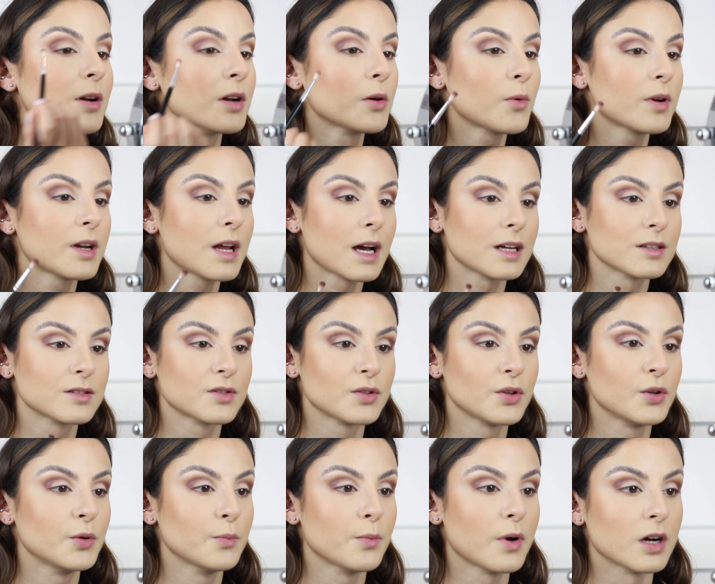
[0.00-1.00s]
I don't want to add
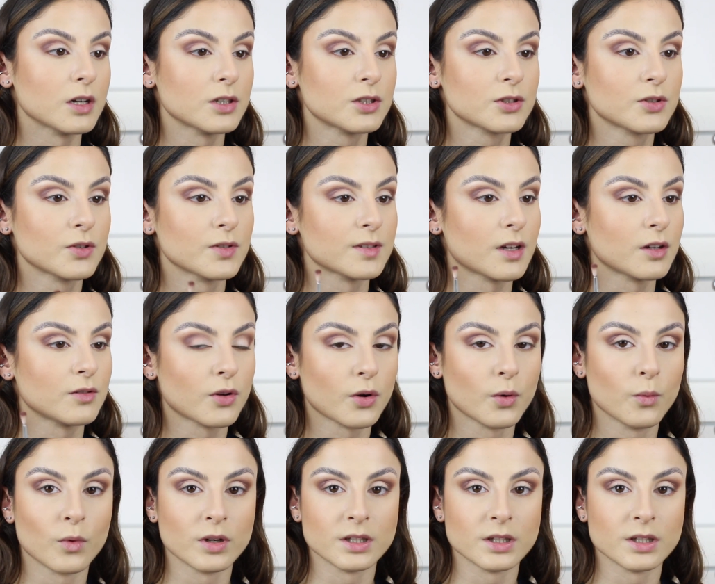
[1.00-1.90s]
too much because I don't